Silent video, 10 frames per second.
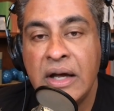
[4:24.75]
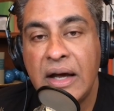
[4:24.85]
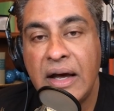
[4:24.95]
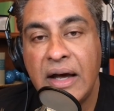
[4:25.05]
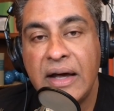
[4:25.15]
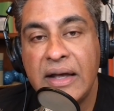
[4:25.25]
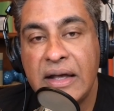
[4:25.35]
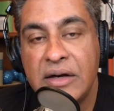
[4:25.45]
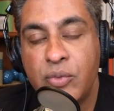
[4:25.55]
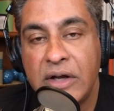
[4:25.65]

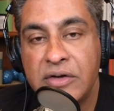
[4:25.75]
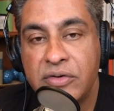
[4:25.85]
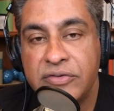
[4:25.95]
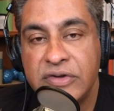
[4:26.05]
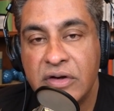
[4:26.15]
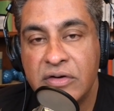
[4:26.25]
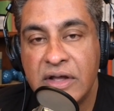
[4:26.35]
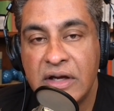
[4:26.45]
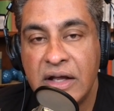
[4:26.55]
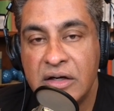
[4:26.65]
and a retinal tear
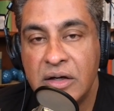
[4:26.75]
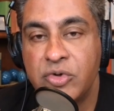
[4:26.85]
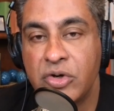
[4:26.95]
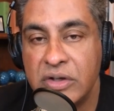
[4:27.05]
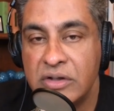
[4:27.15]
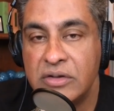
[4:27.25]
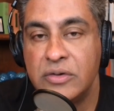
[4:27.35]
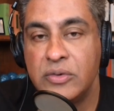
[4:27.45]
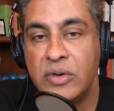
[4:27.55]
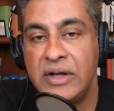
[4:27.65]
that ended up turning
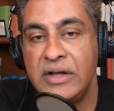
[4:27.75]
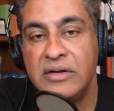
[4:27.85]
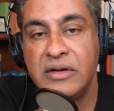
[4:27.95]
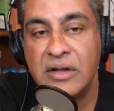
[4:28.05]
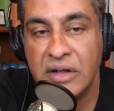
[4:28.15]
into a